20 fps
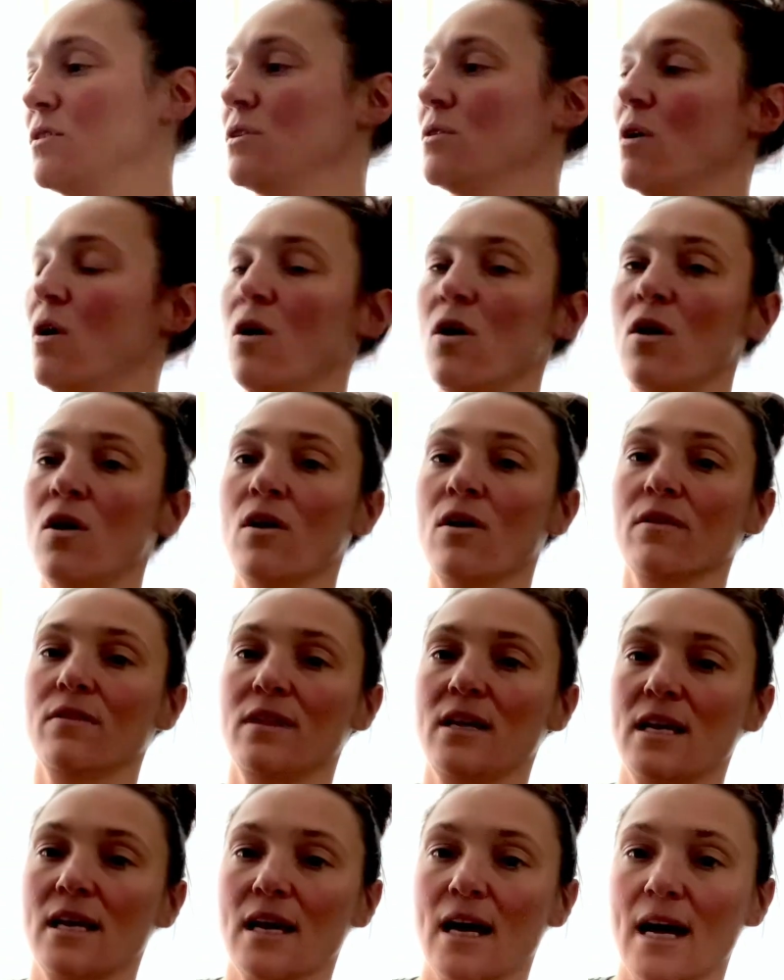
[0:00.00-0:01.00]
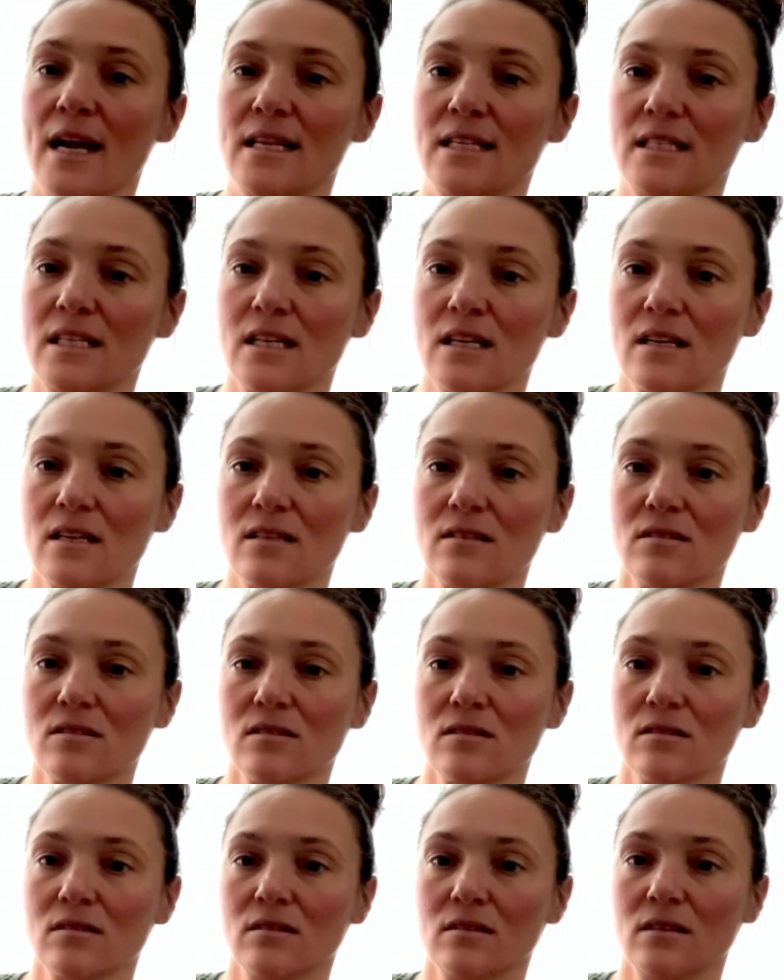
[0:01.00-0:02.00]
you all the
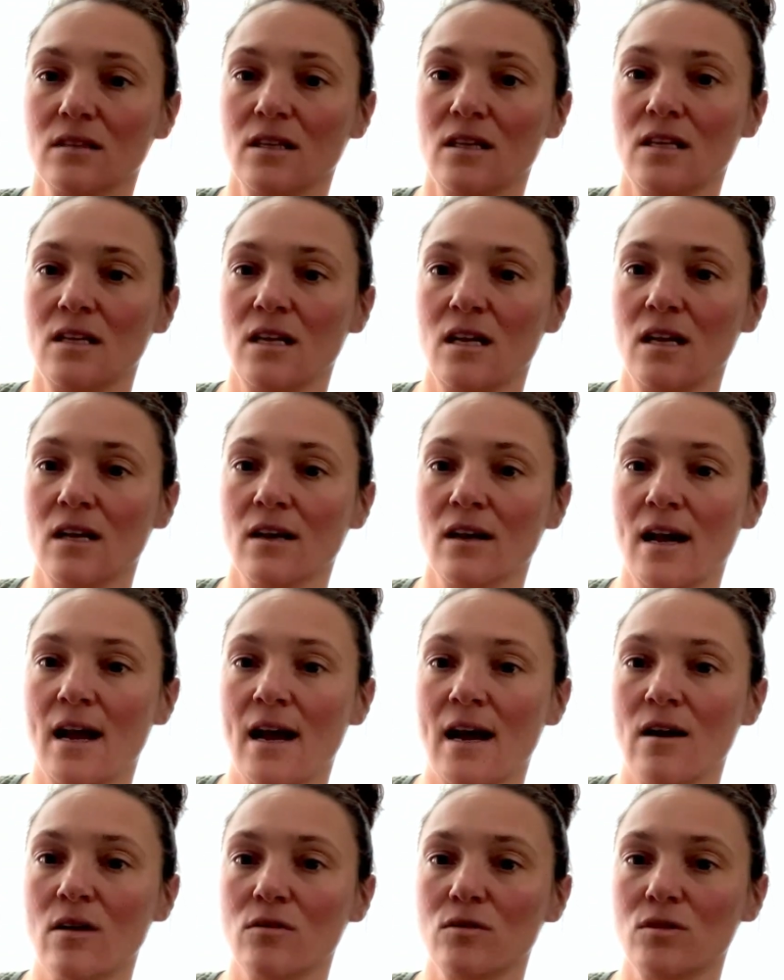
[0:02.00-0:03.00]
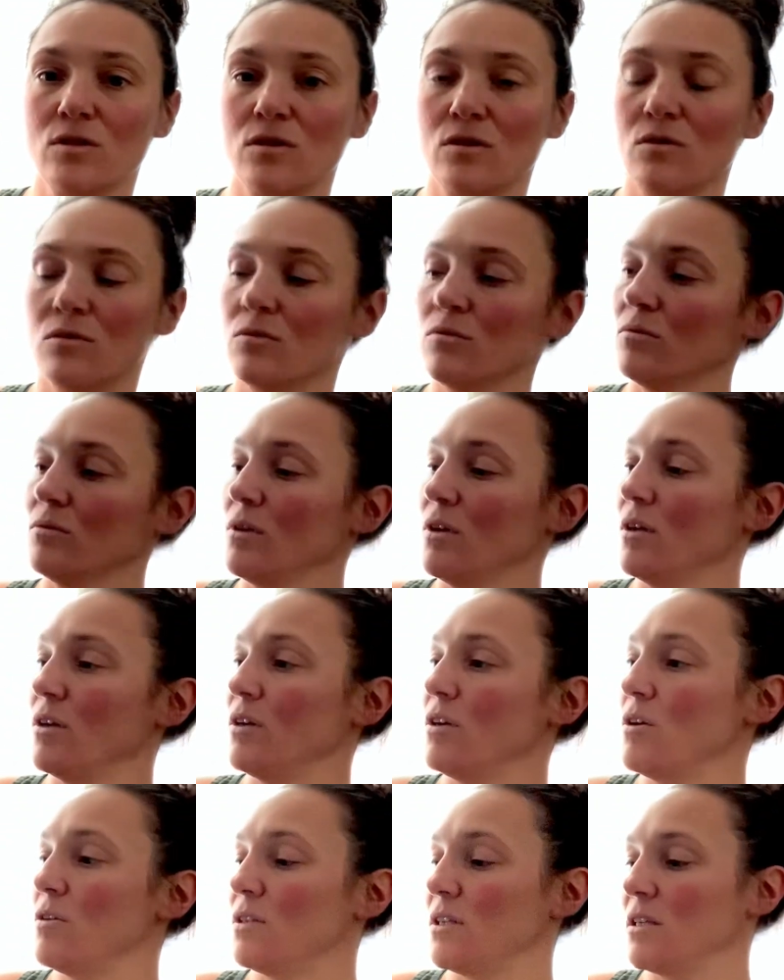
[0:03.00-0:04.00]
ideas in here, how to
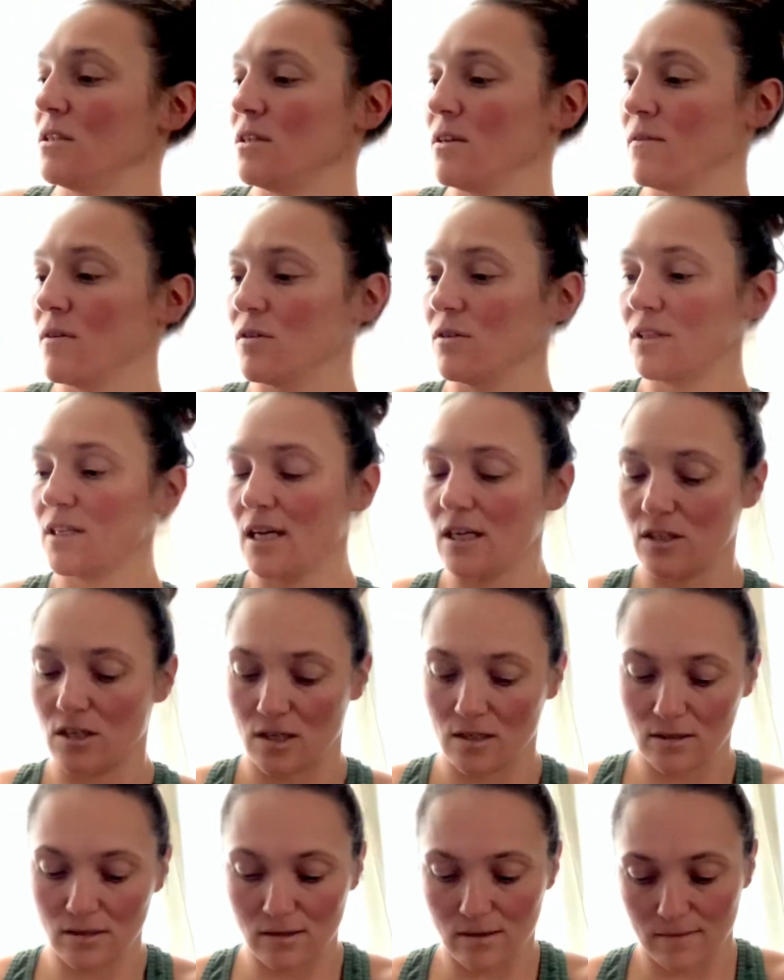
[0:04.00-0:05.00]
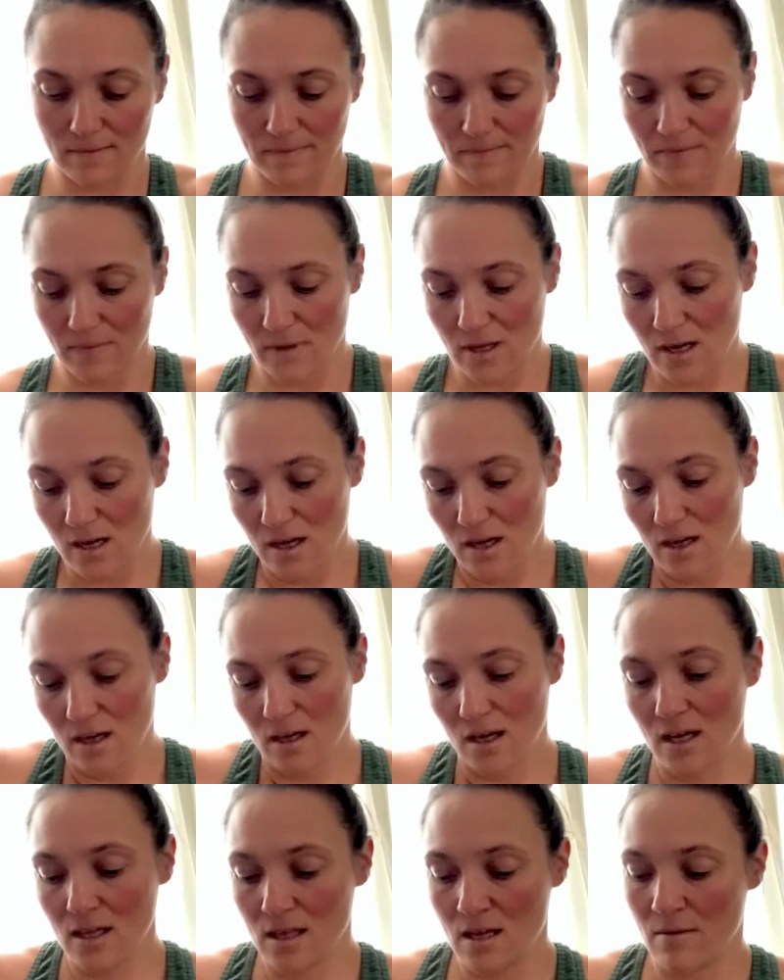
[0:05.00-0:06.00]
use each of those sections.
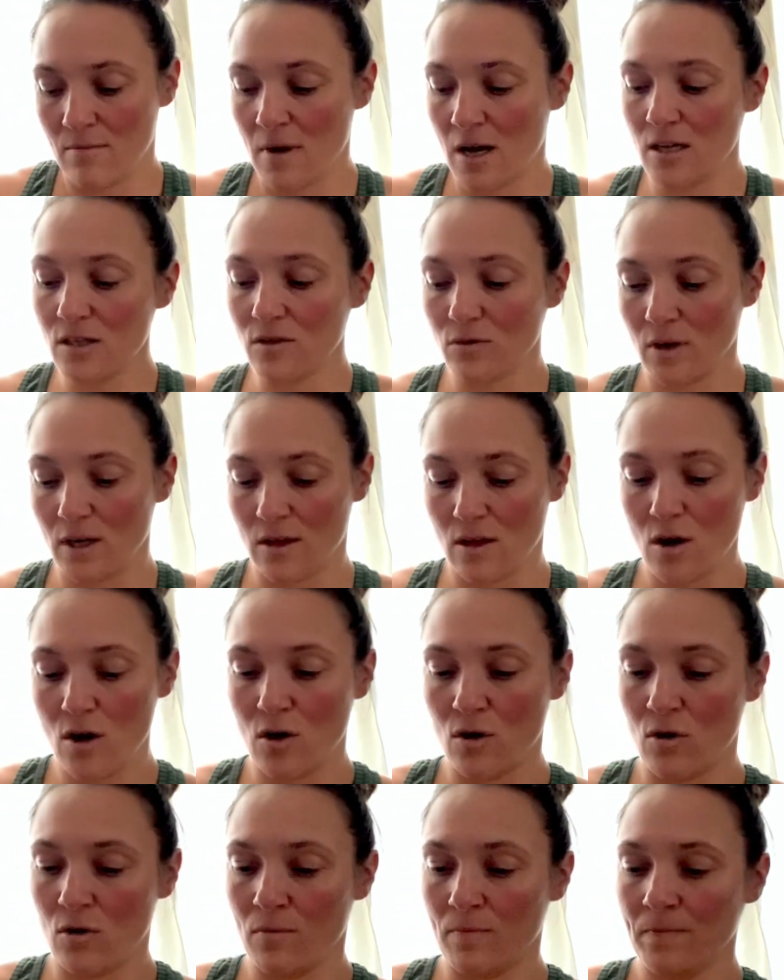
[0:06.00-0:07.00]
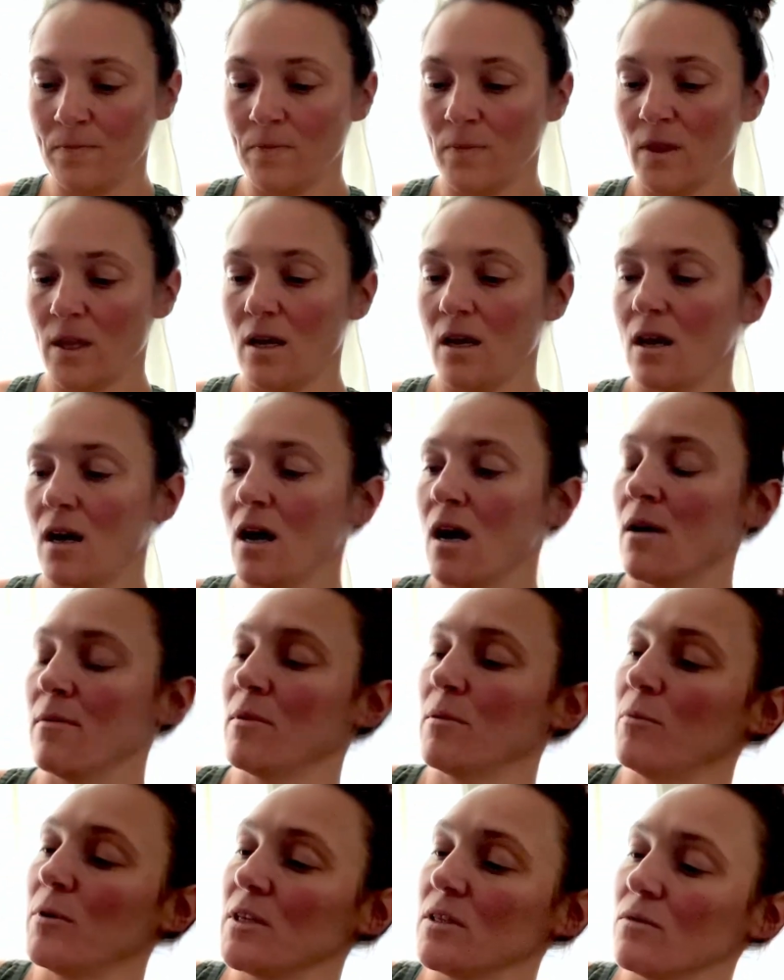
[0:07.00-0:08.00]
And then Montessori in the home, the
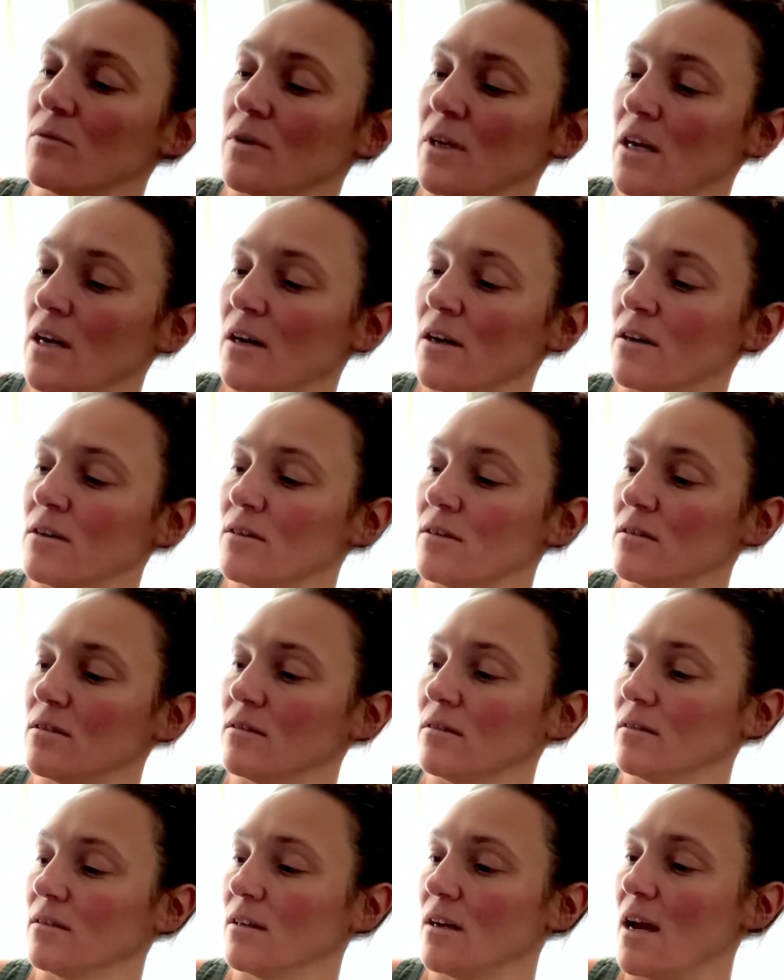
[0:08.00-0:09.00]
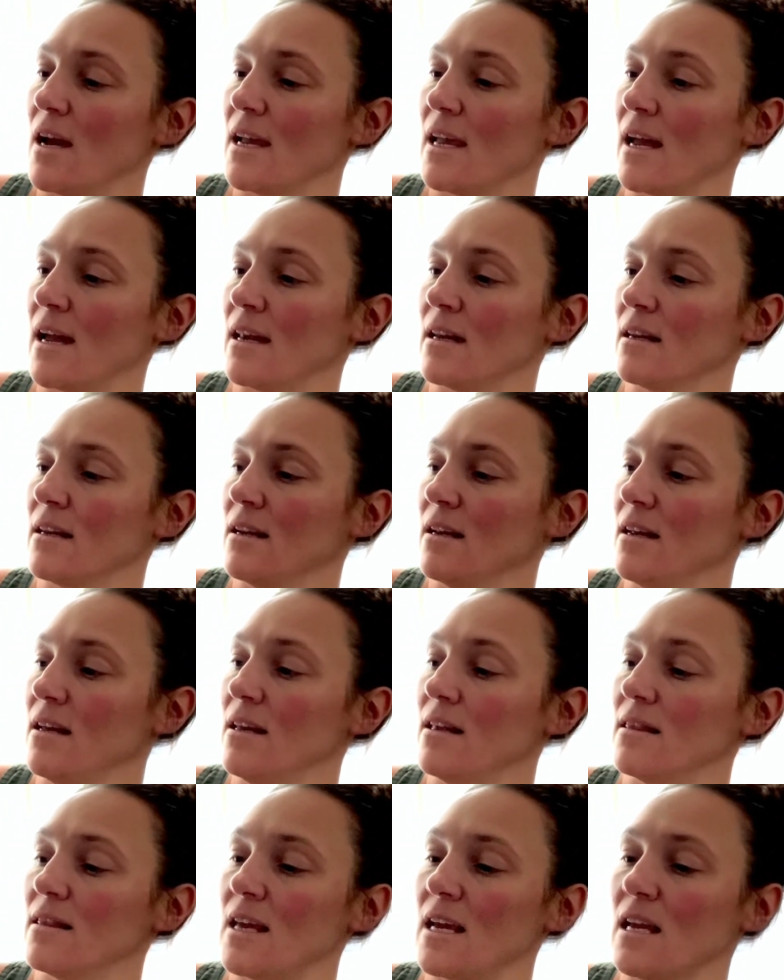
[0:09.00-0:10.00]
preschool years, again,
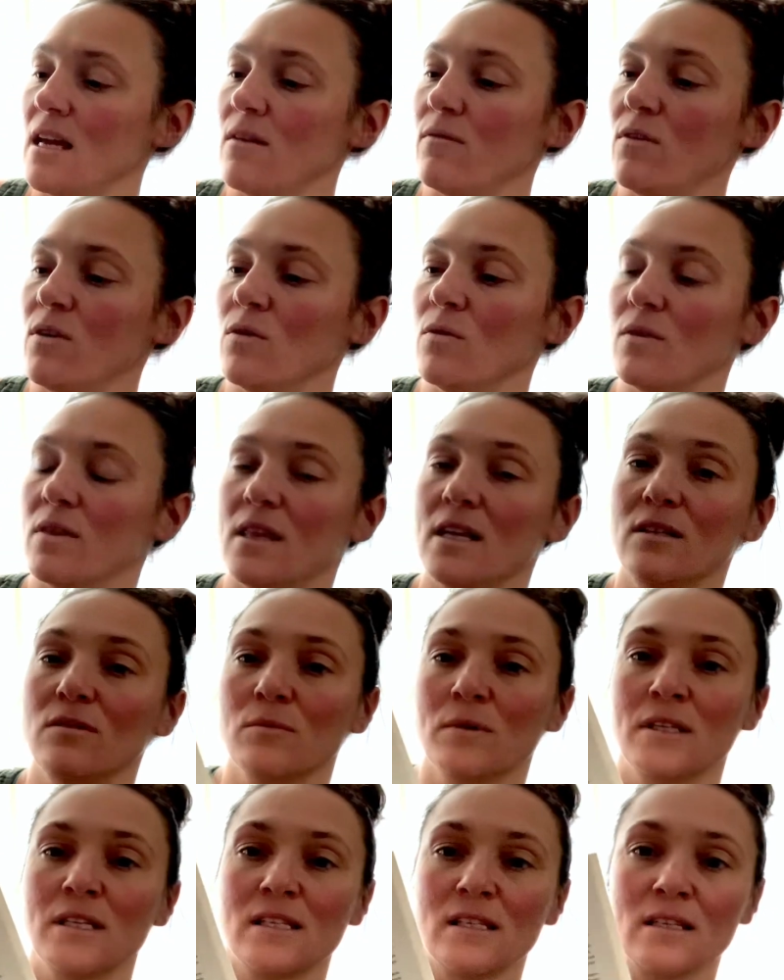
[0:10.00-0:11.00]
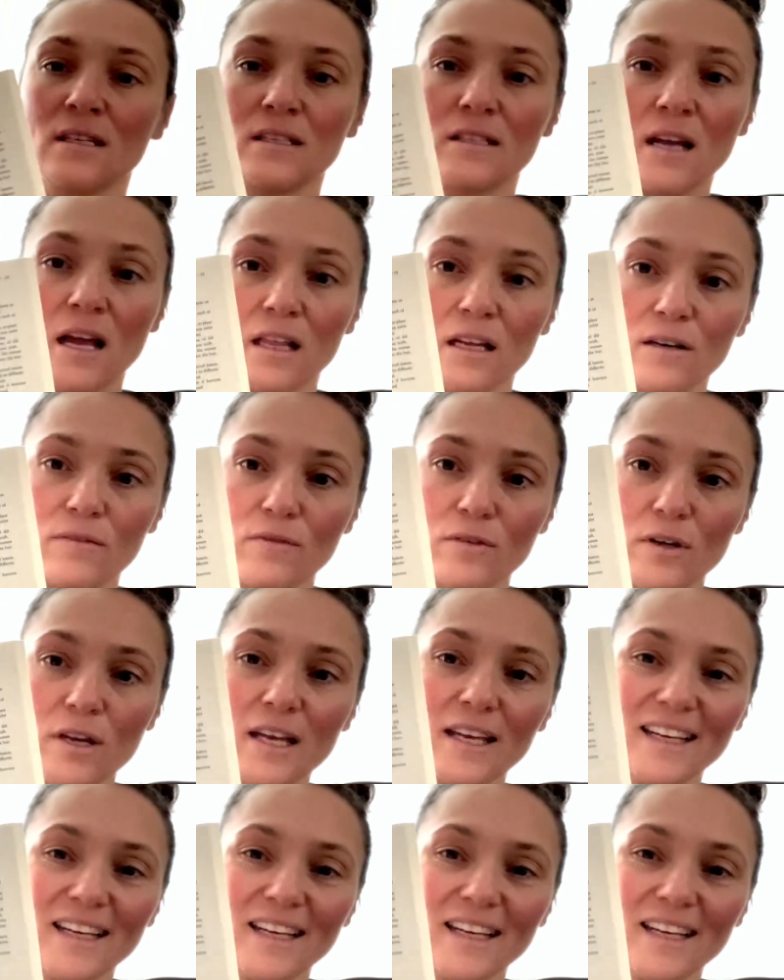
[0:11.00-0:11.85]
they give you, this one isn't as colorful,